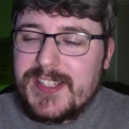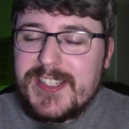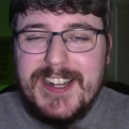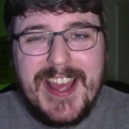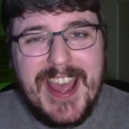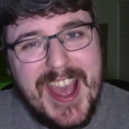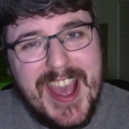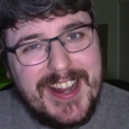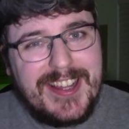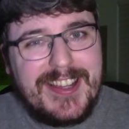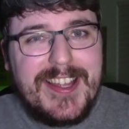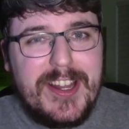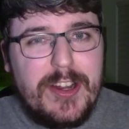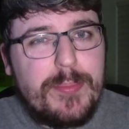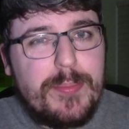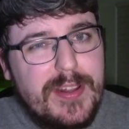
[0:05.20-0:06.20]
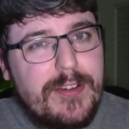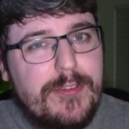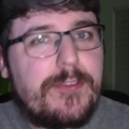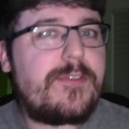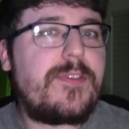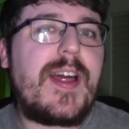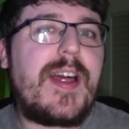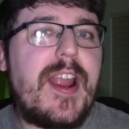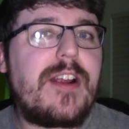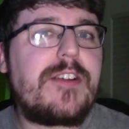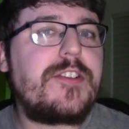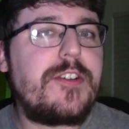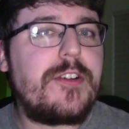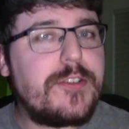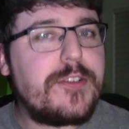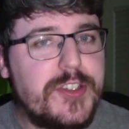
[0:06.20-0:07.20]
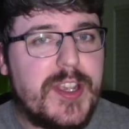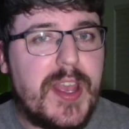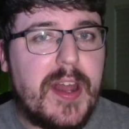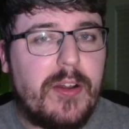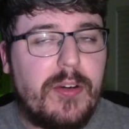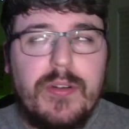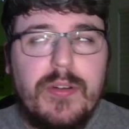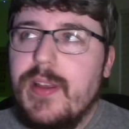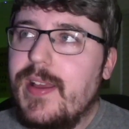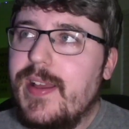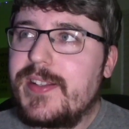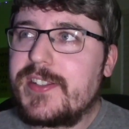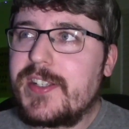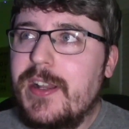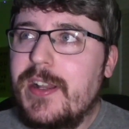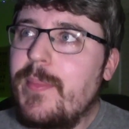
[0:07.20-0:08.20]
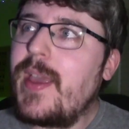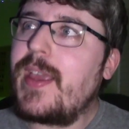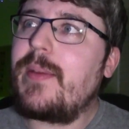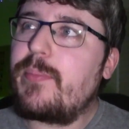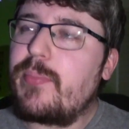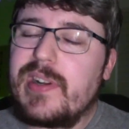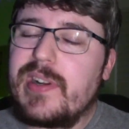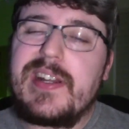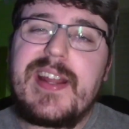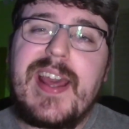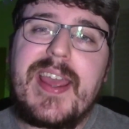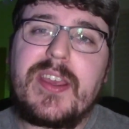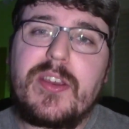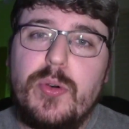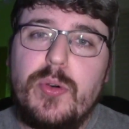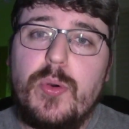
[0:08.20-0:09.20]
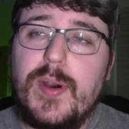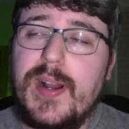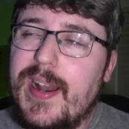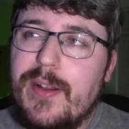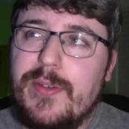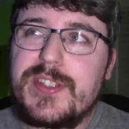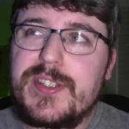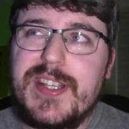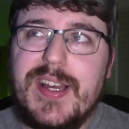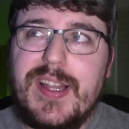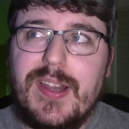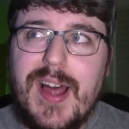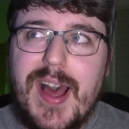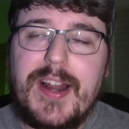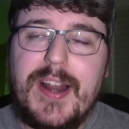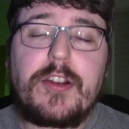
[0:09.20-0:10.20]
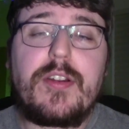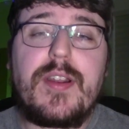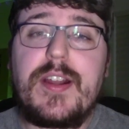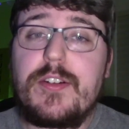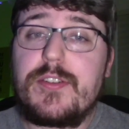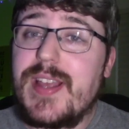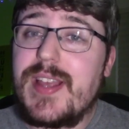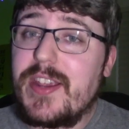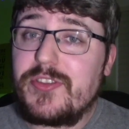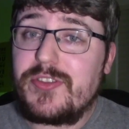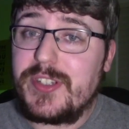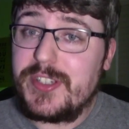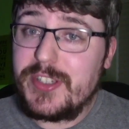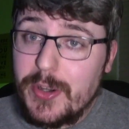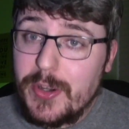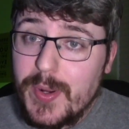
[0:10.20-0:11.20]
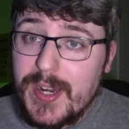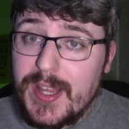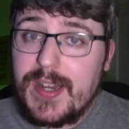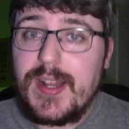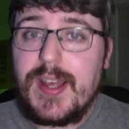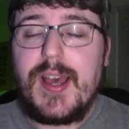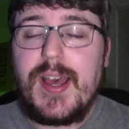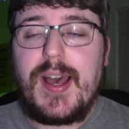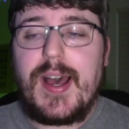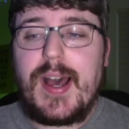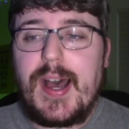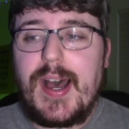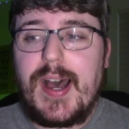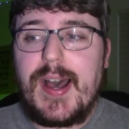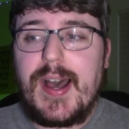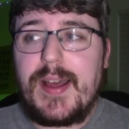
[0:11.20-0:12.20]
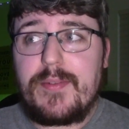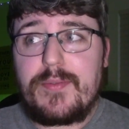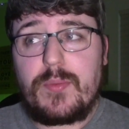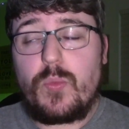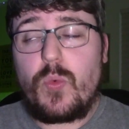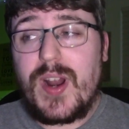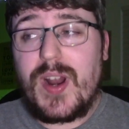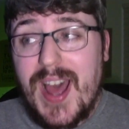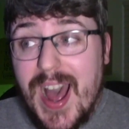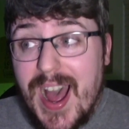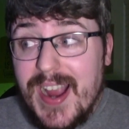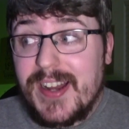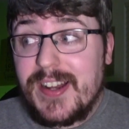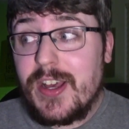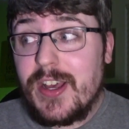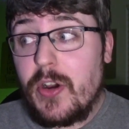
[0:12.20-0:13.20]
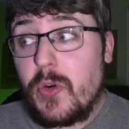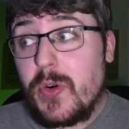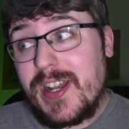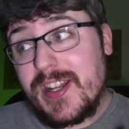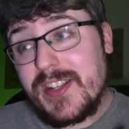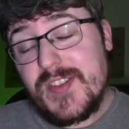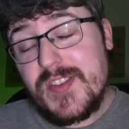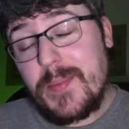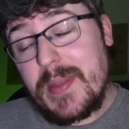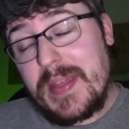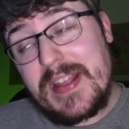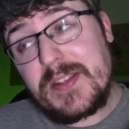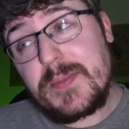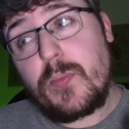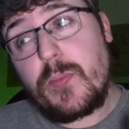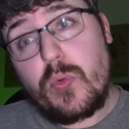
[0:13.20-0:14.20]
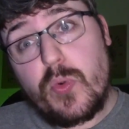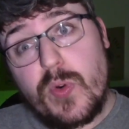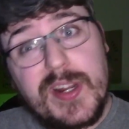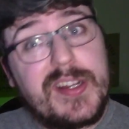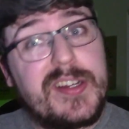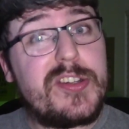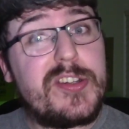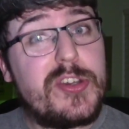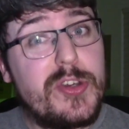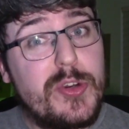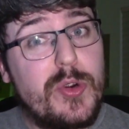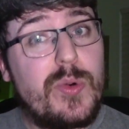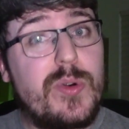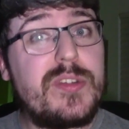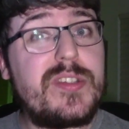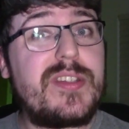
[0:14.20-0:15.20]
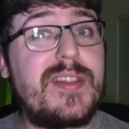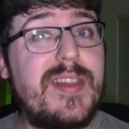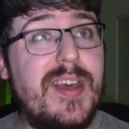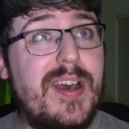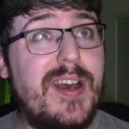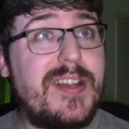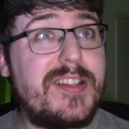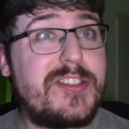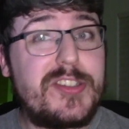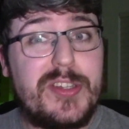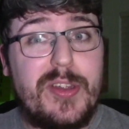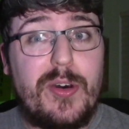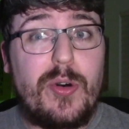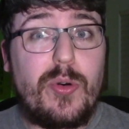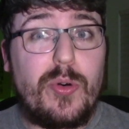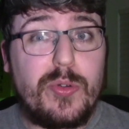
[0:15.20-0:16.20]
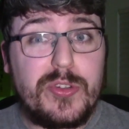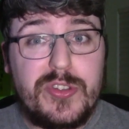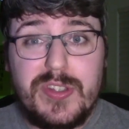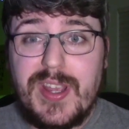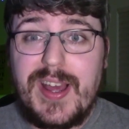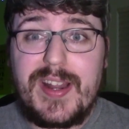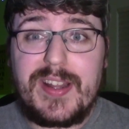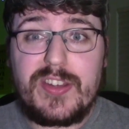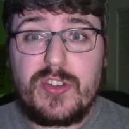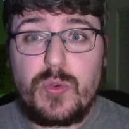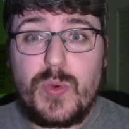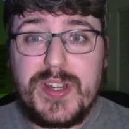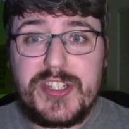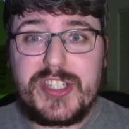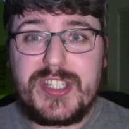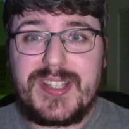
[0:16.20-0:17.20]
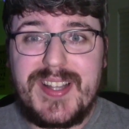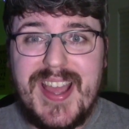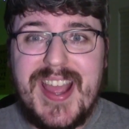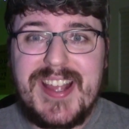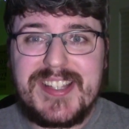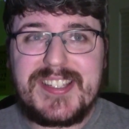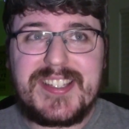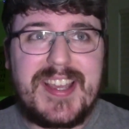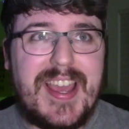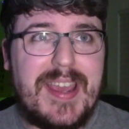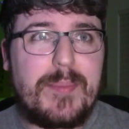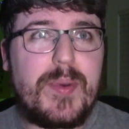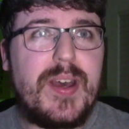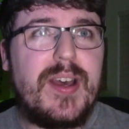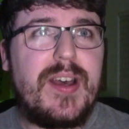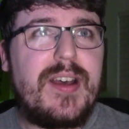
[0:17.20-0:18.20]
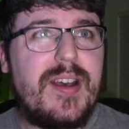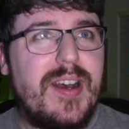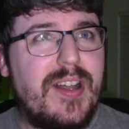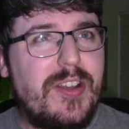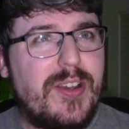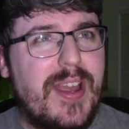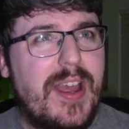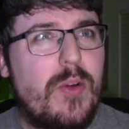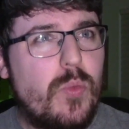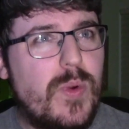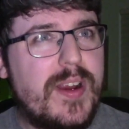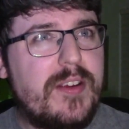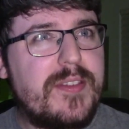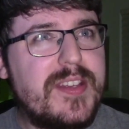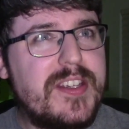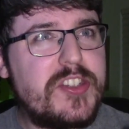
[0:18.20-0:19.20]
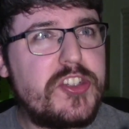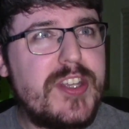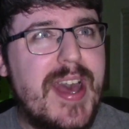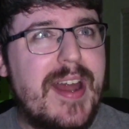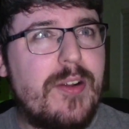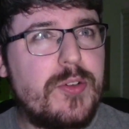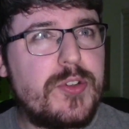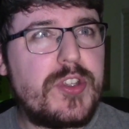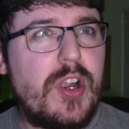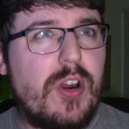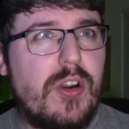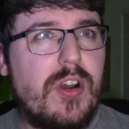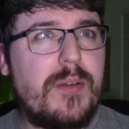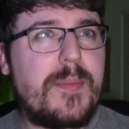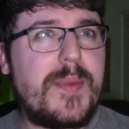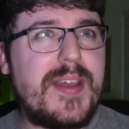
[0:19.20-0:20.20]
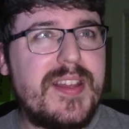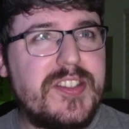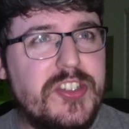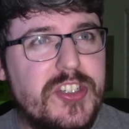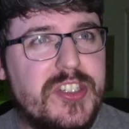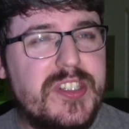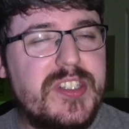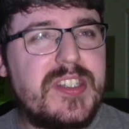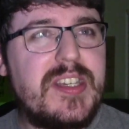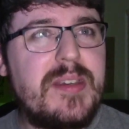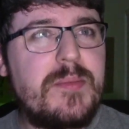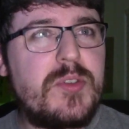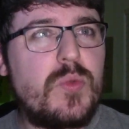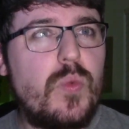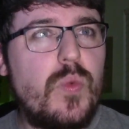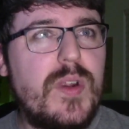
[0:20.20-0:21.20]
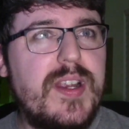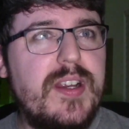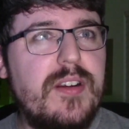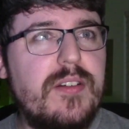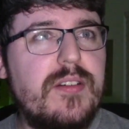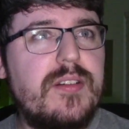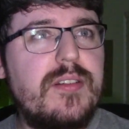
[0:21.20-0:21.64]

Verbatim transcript: gonna add a little bit of flair to your channel, and it's gonna make it pretty dang cool, and I don't see a lot of creators actually doing it. And from what I know, it is something that's pretty new to the whole kind of Twitch landscape. Look how weird these shadows are on me. This just seems weird.